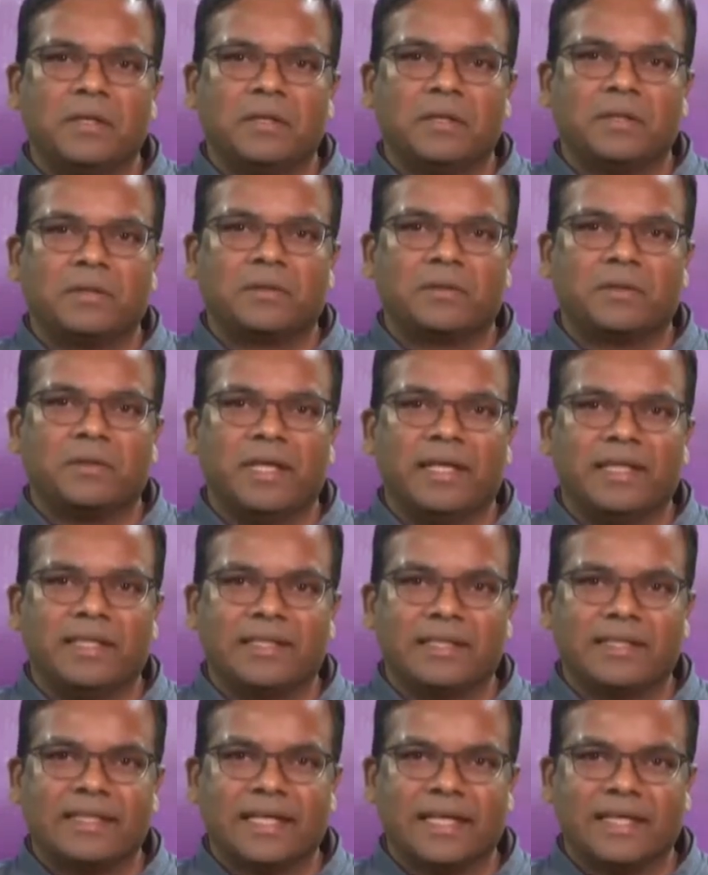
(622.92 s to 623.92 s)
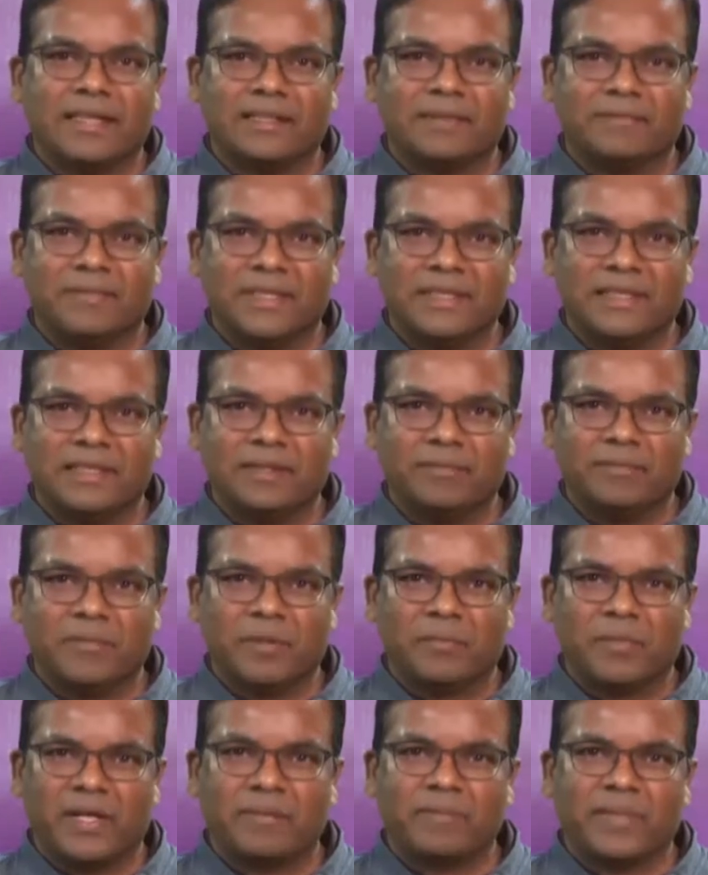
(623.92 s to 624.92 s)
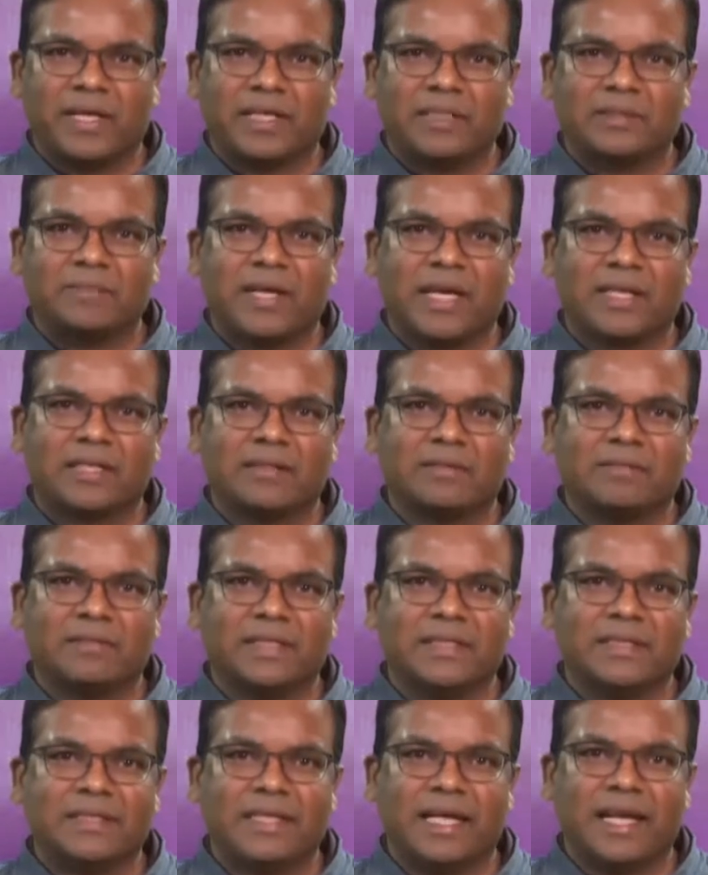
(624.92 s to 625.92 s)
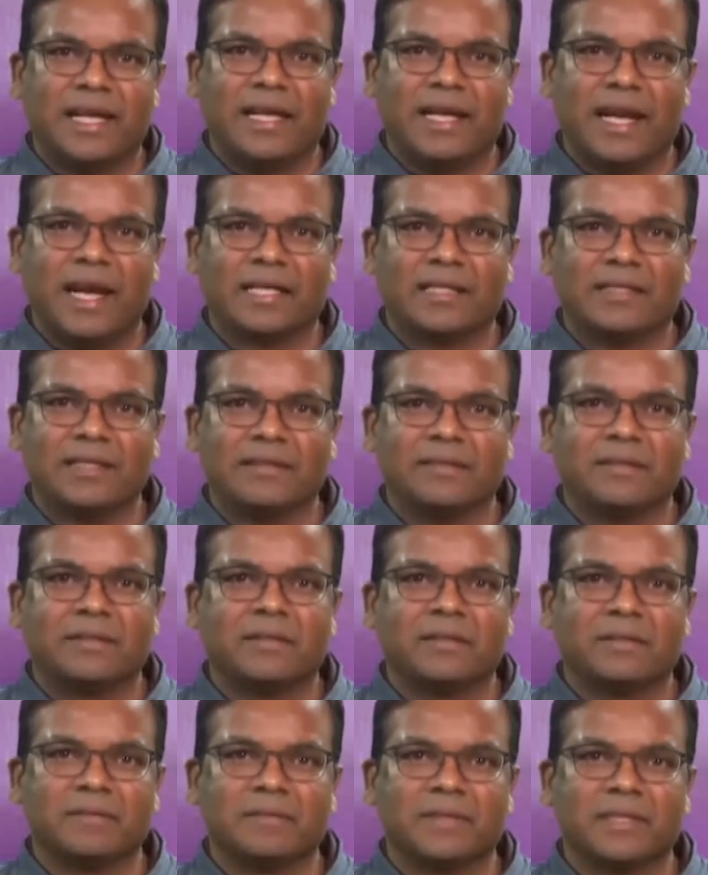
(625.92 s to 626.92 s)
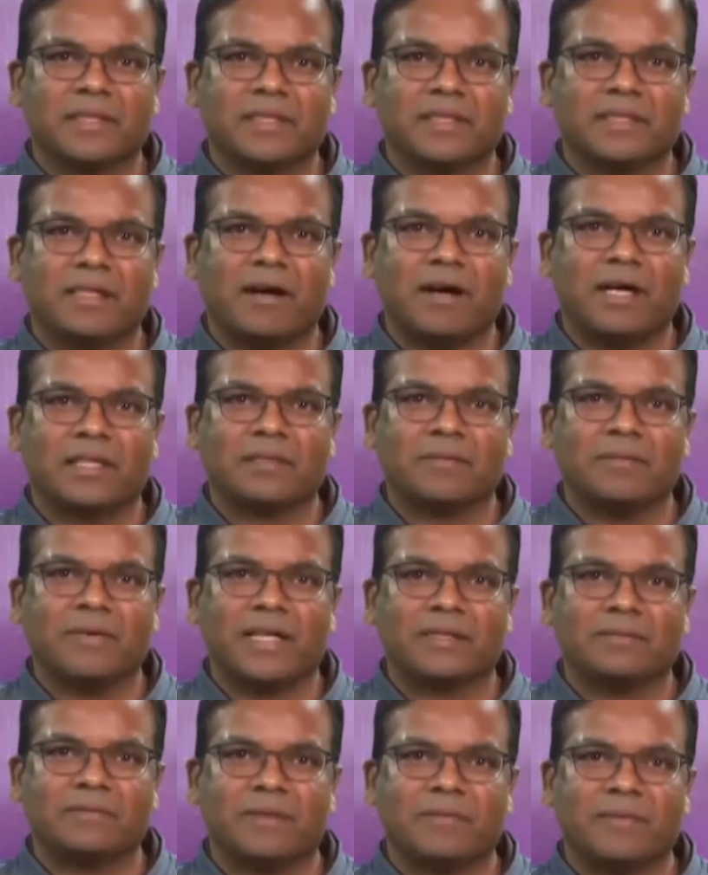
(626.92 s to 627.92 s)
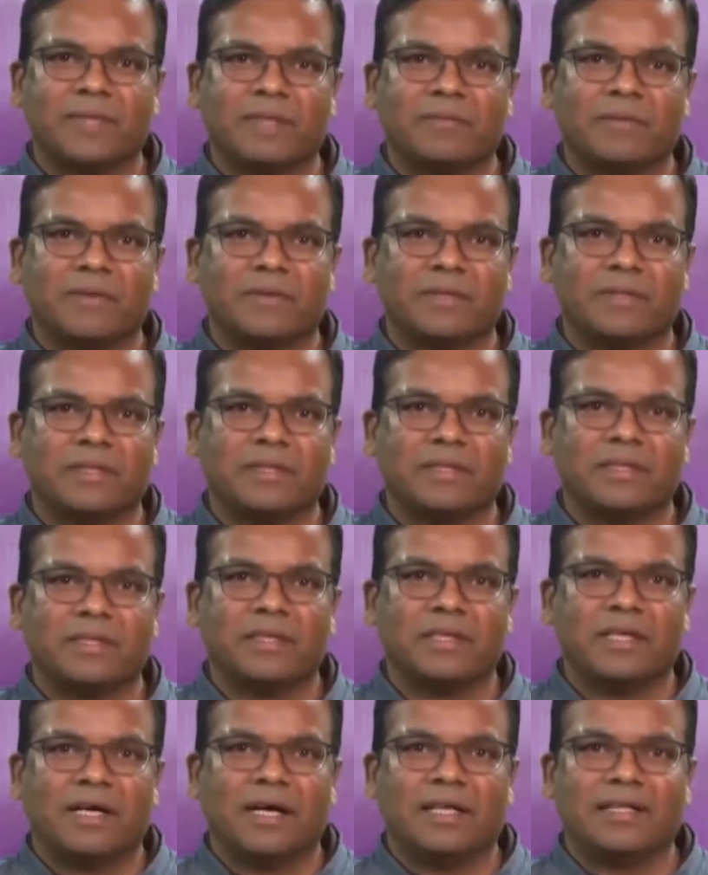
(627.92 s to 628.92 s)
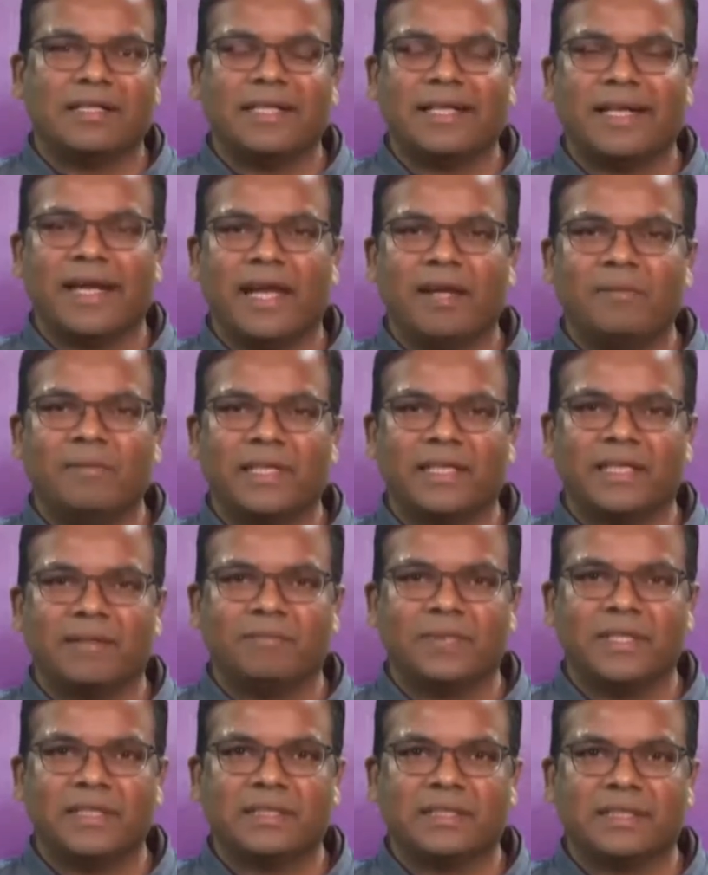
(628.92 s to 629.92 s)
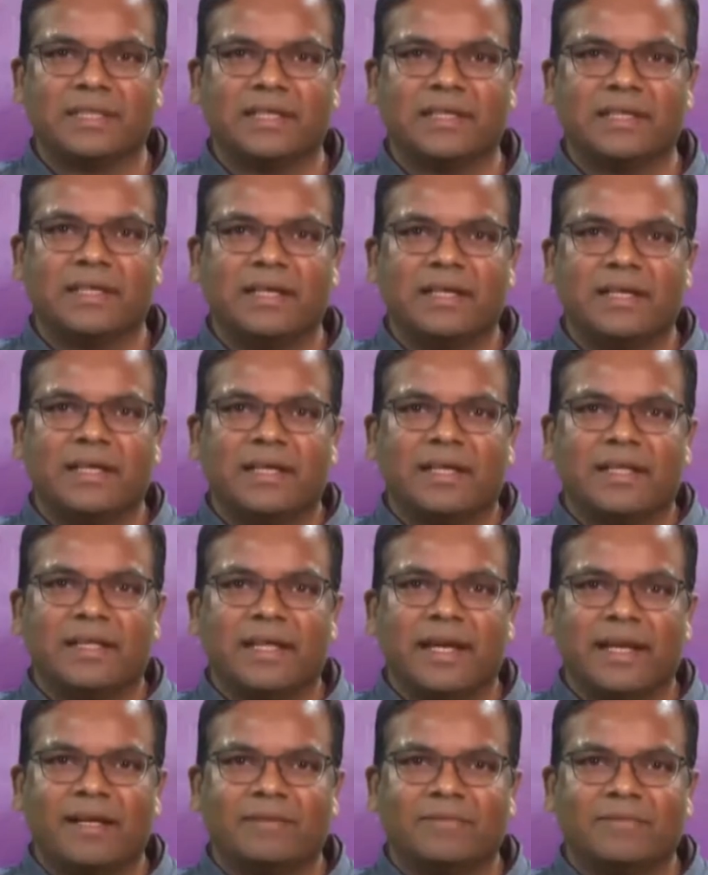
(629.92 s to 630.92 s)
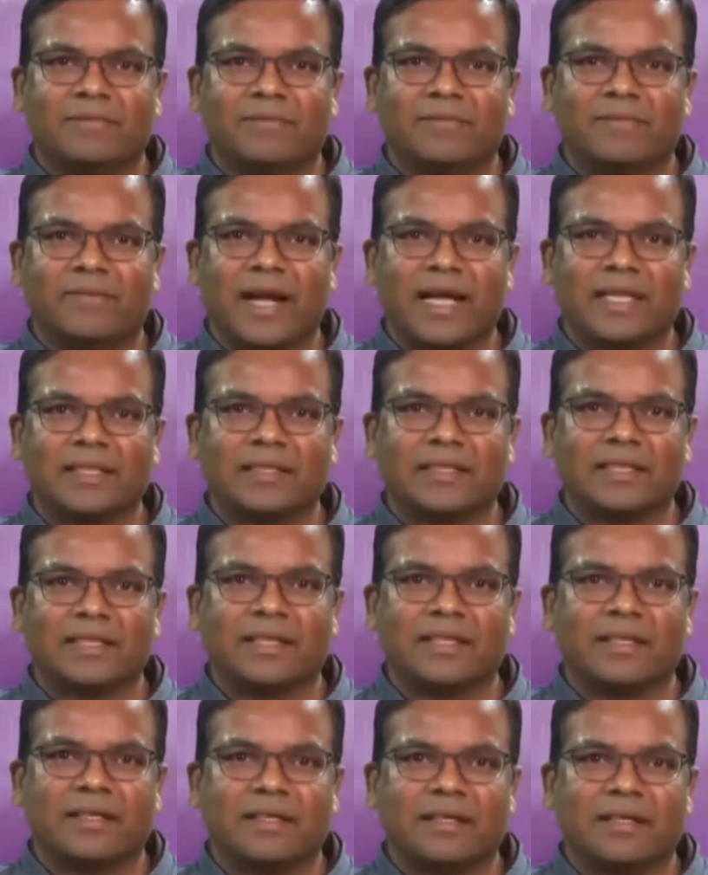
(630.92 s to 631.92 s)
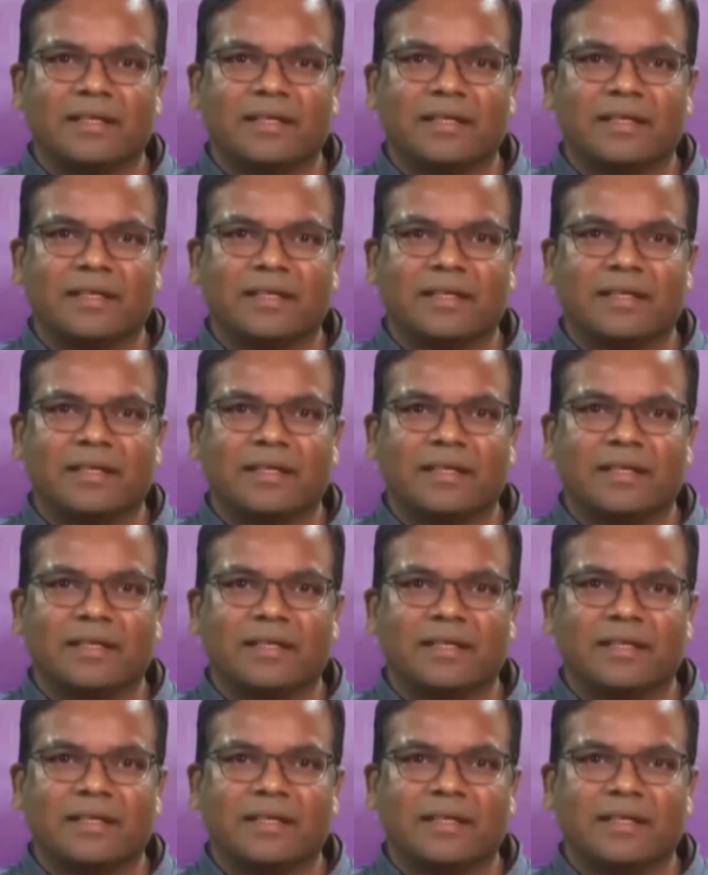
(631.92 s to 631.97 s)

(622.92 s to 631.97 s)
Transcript: So, in such a case, if this simple black body spectrum is interacting with a hot plasma with about 100 keV temperature, then a fraction